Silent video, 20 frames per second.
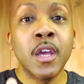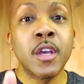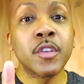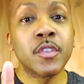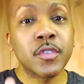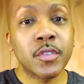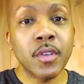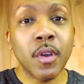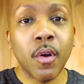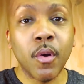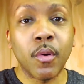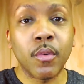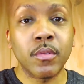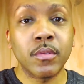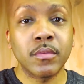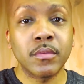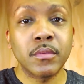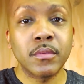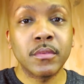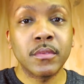So,
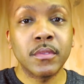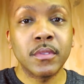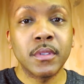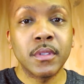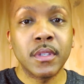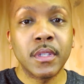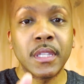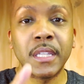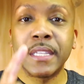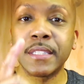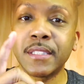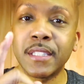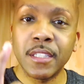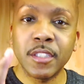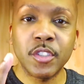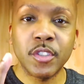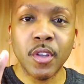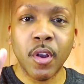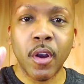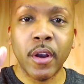let's get
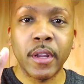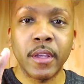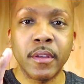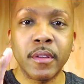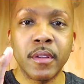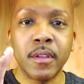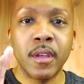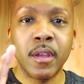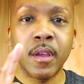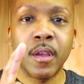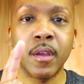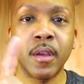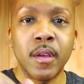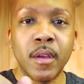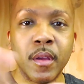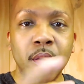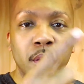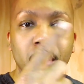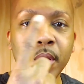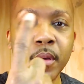started.
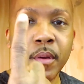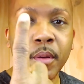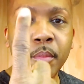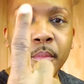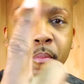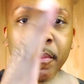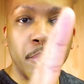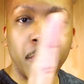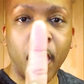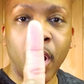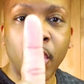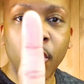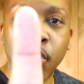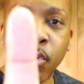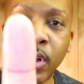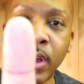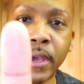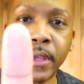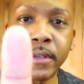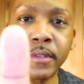Part
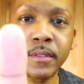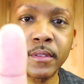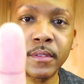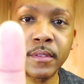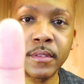1.